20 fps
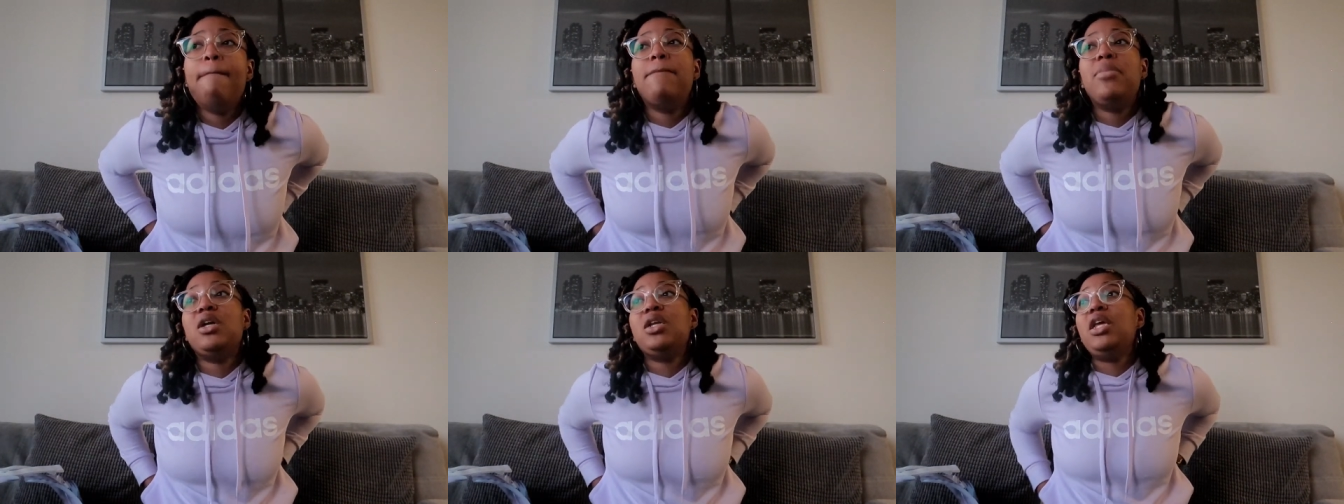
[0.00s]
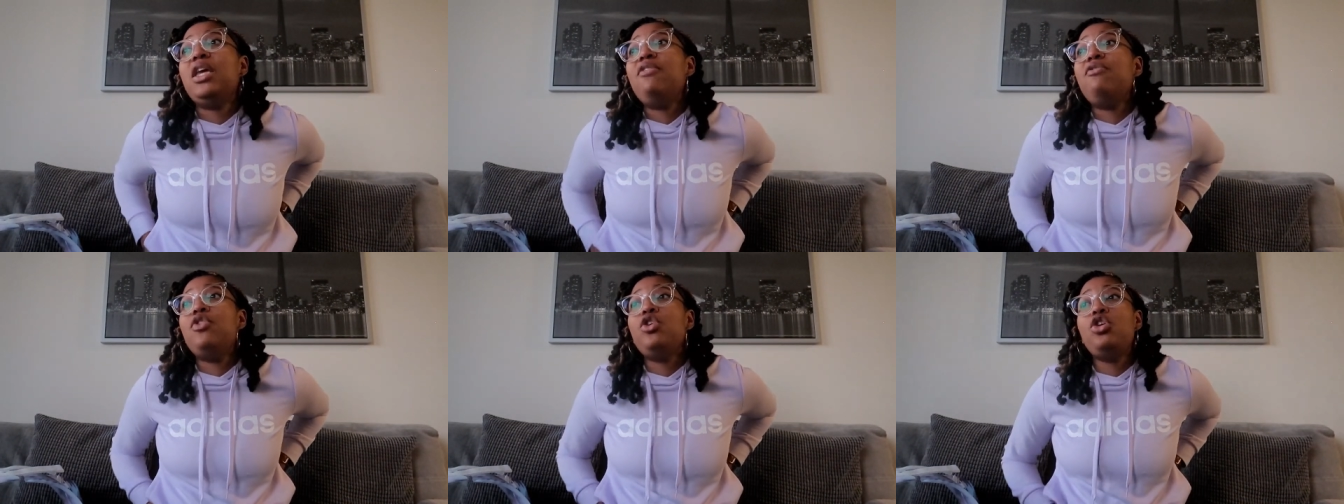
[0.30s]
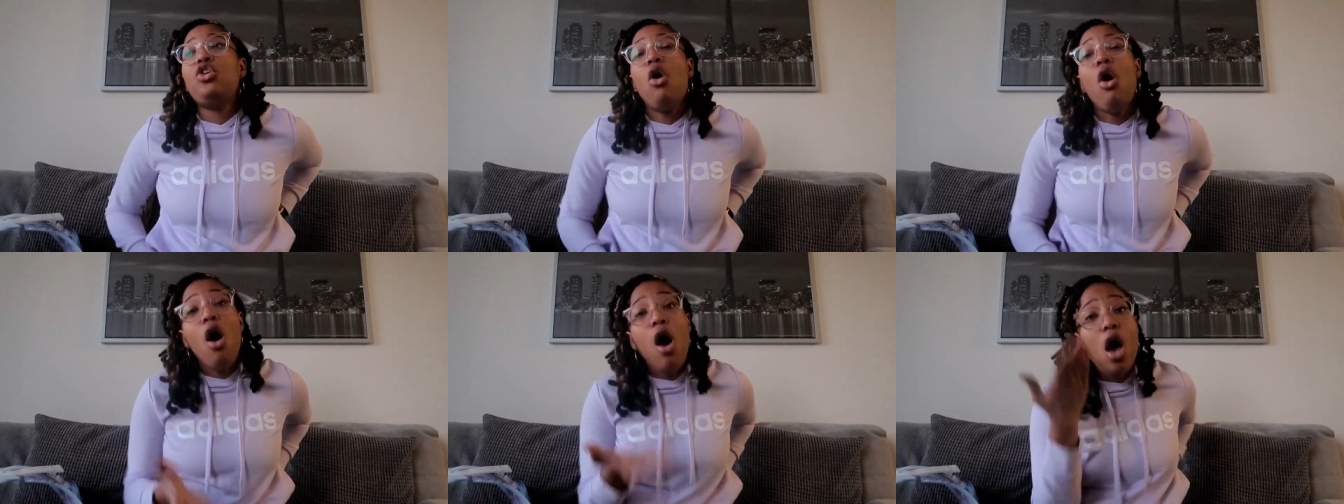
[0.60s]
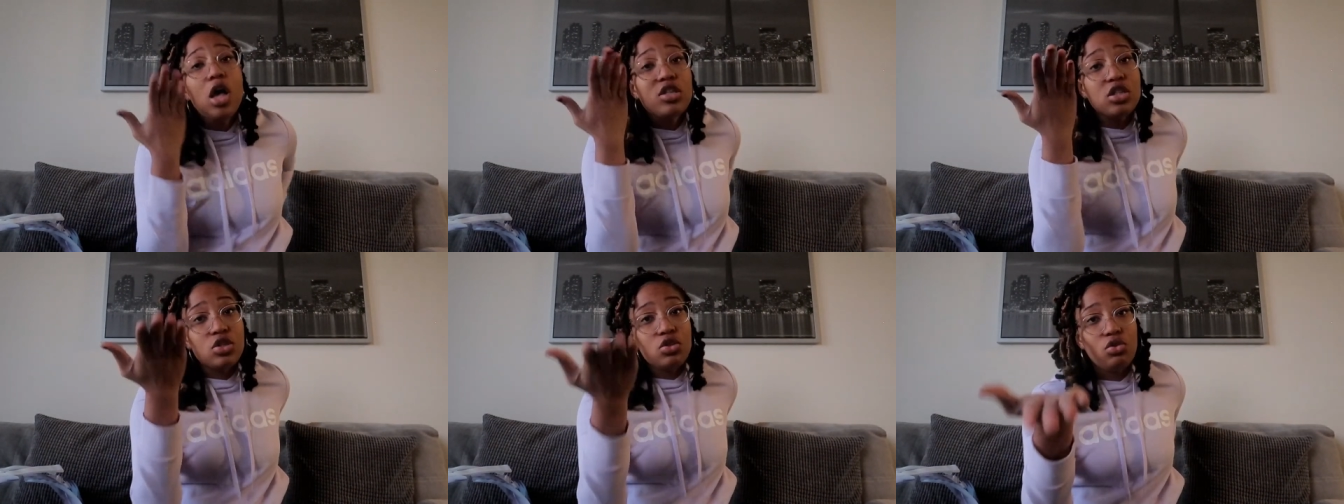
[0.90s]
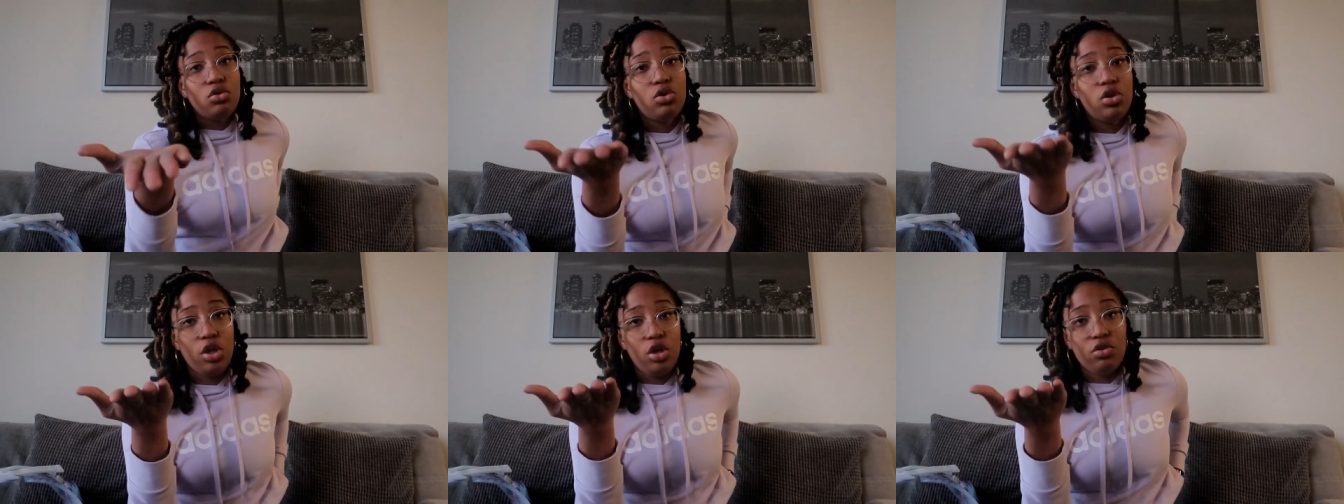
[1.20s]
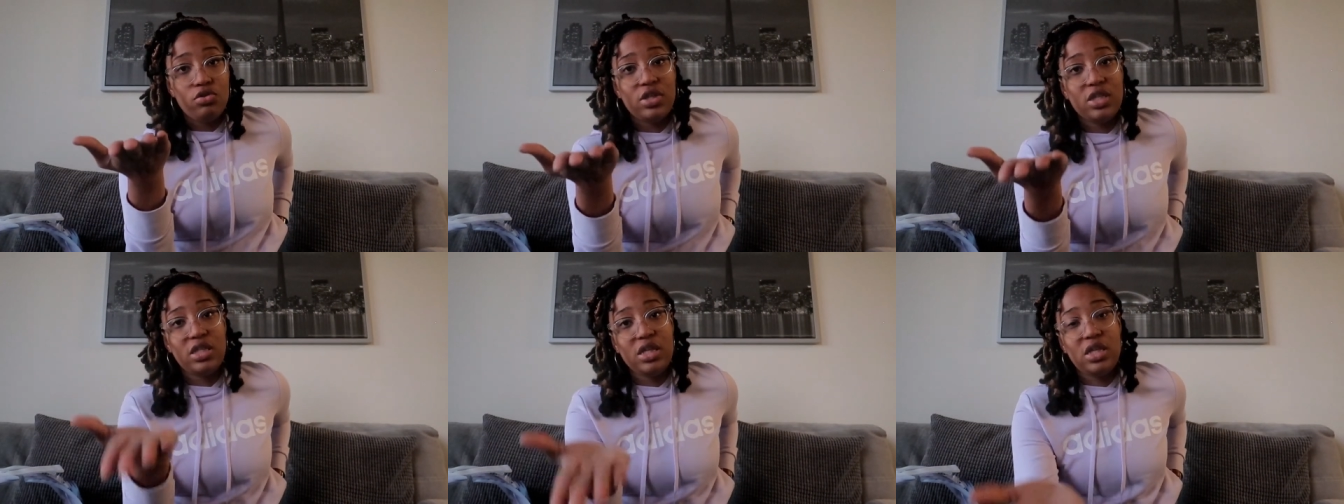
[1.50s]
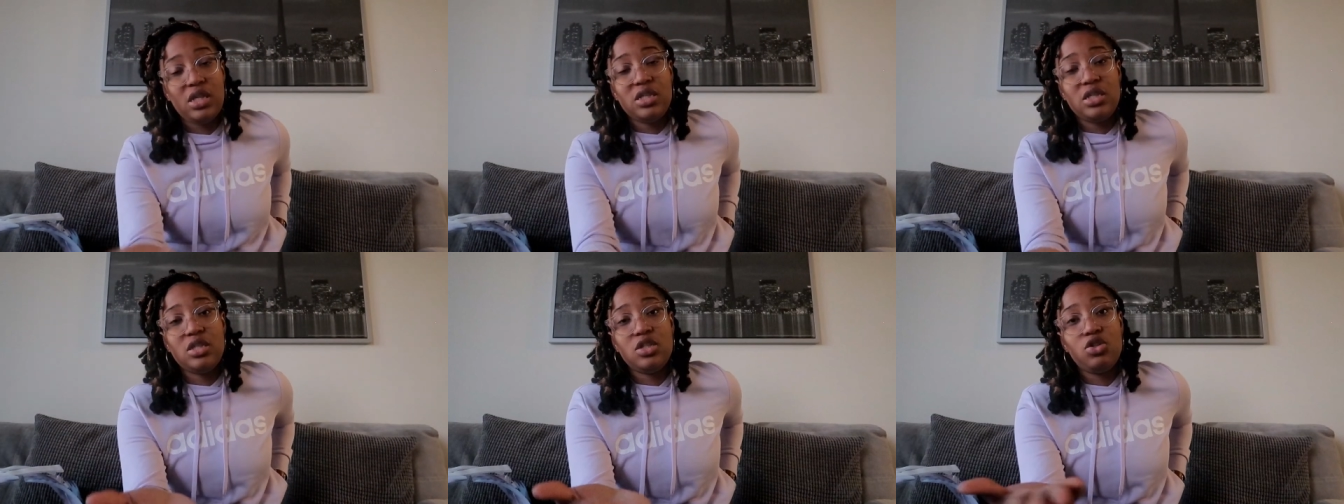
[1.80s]
but if your
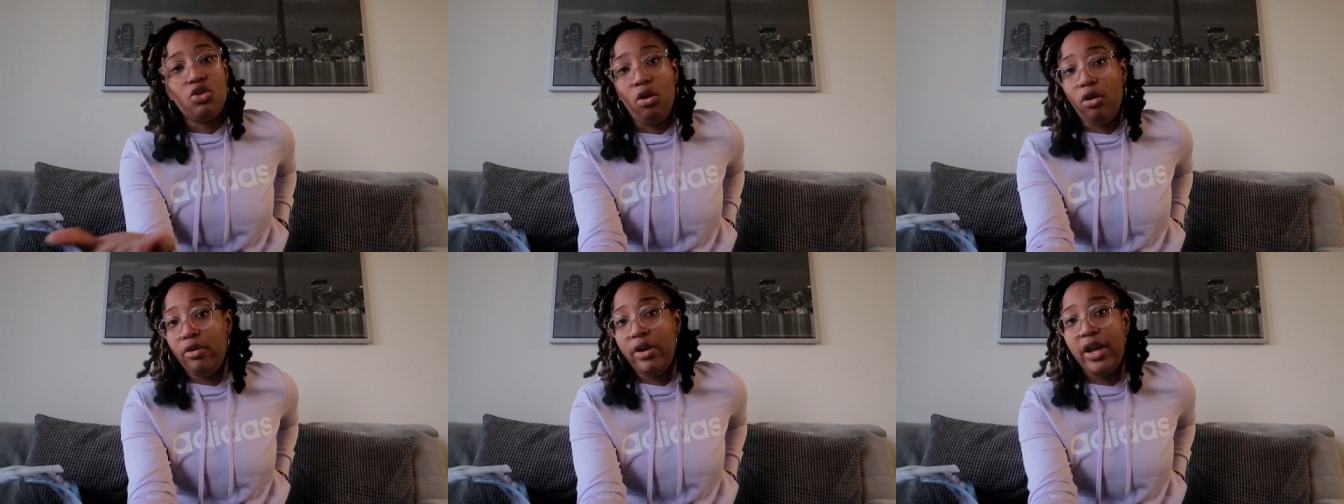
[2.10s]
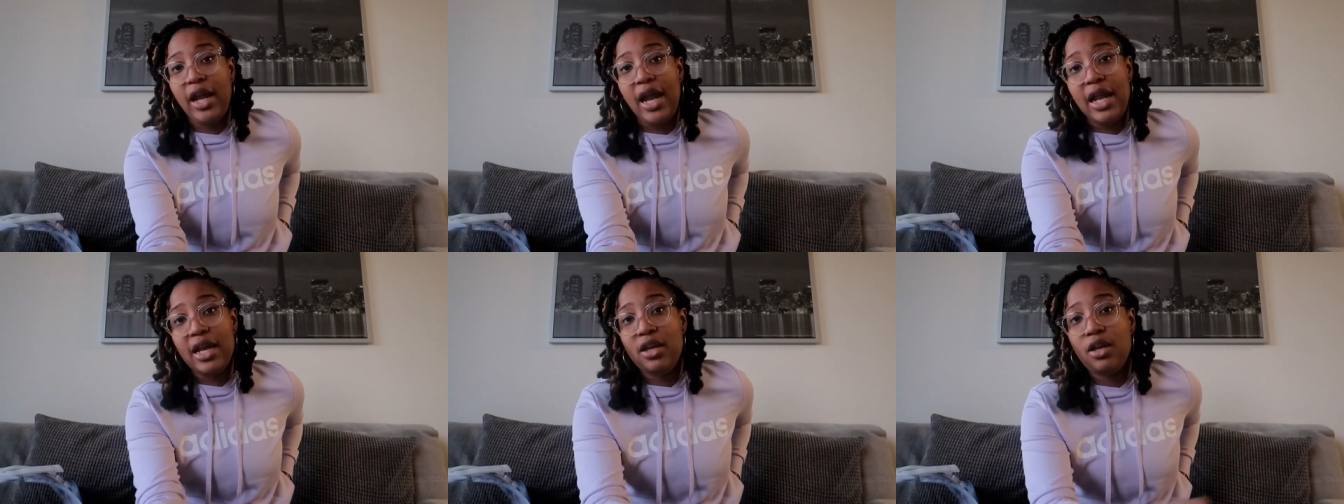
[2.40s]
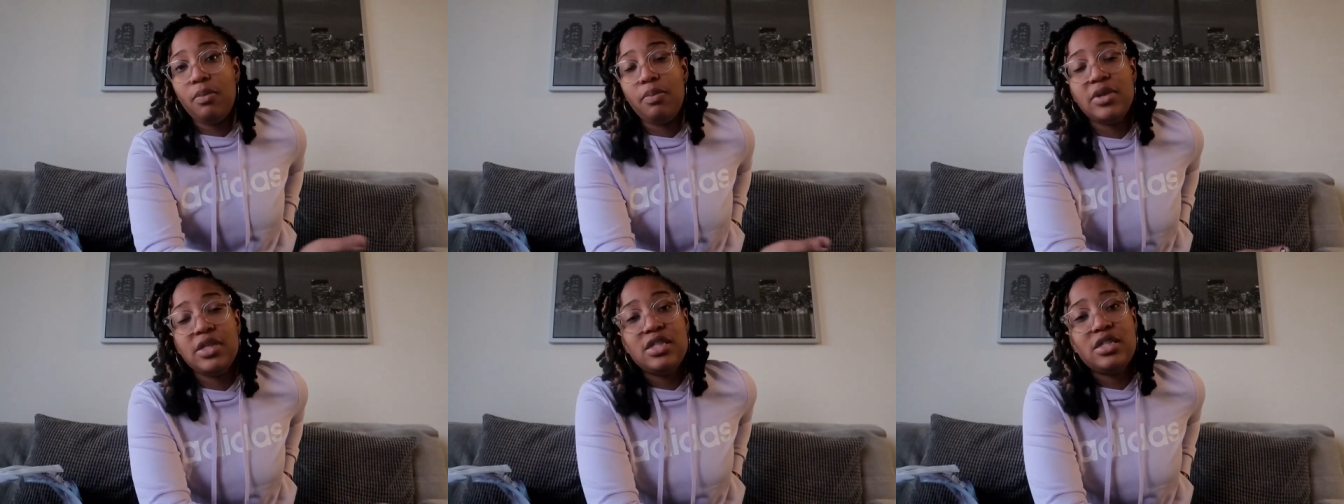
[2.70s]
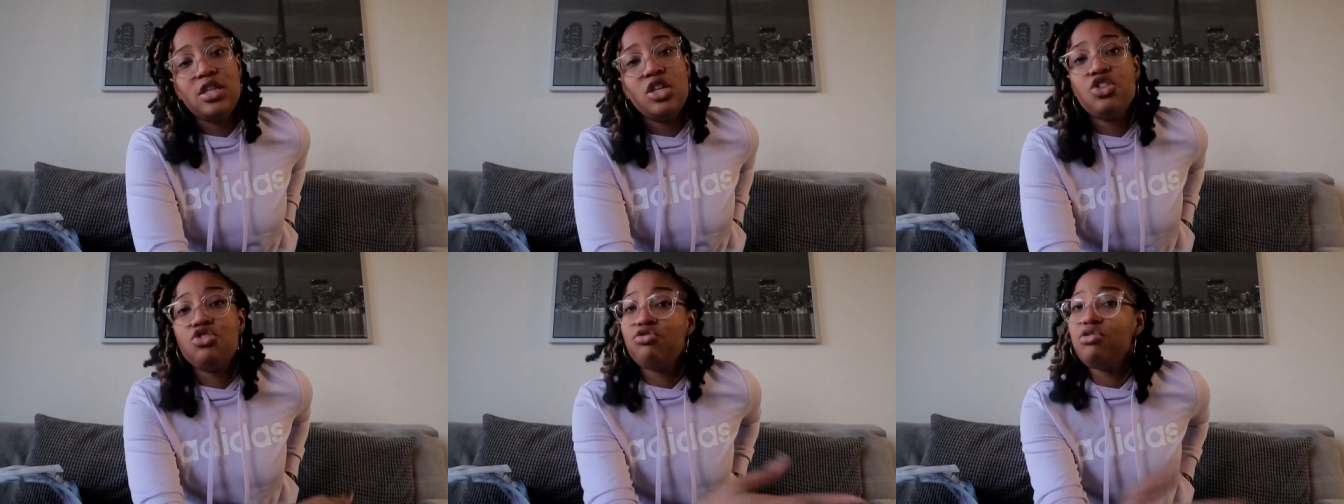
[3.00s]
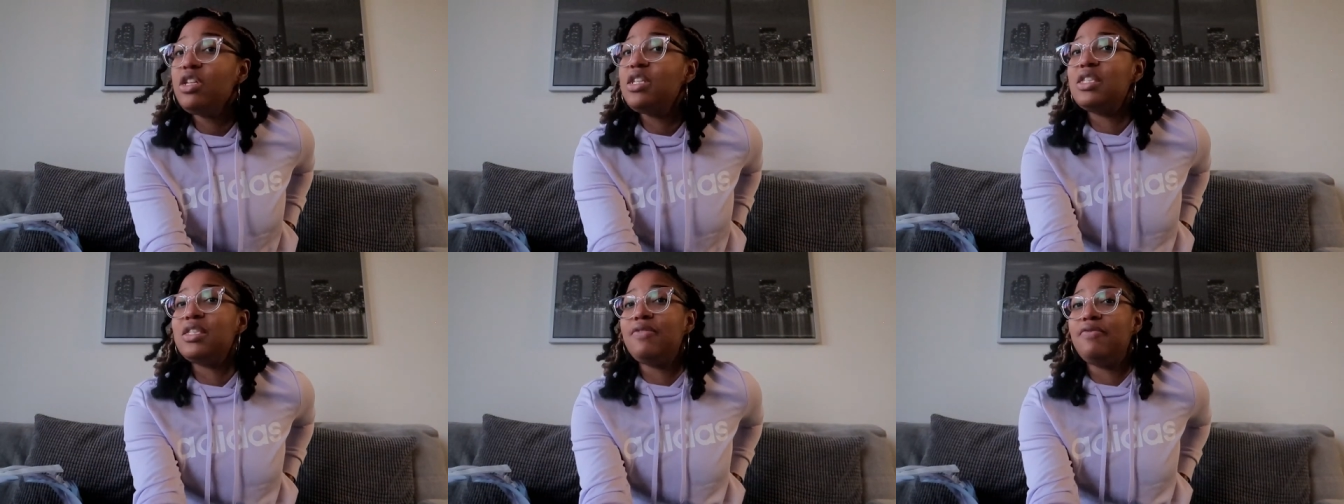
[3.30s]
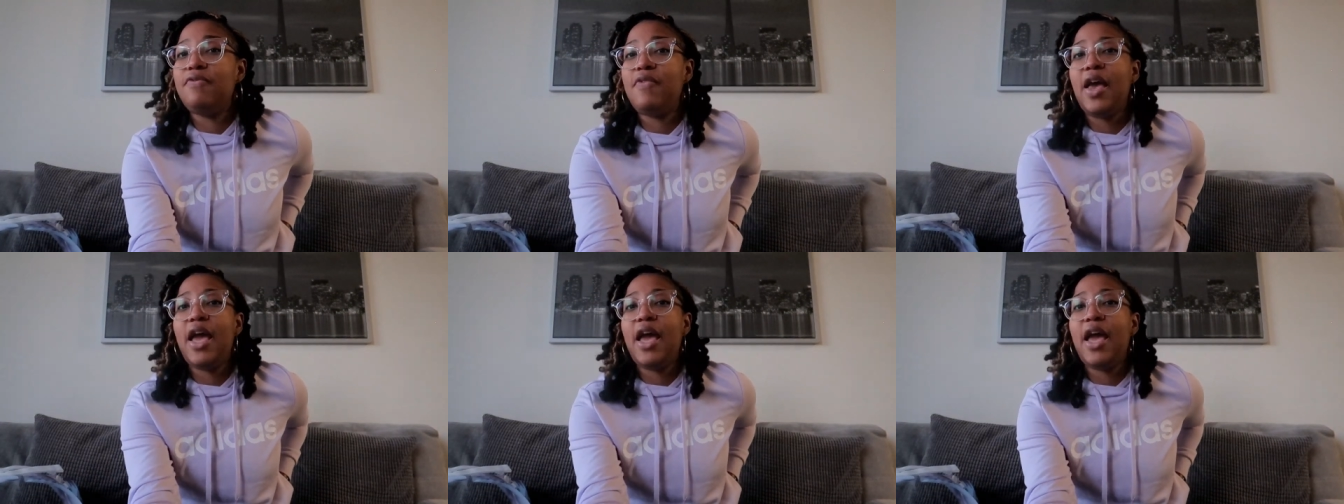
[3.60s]
scoliosis story ended up in surgery it's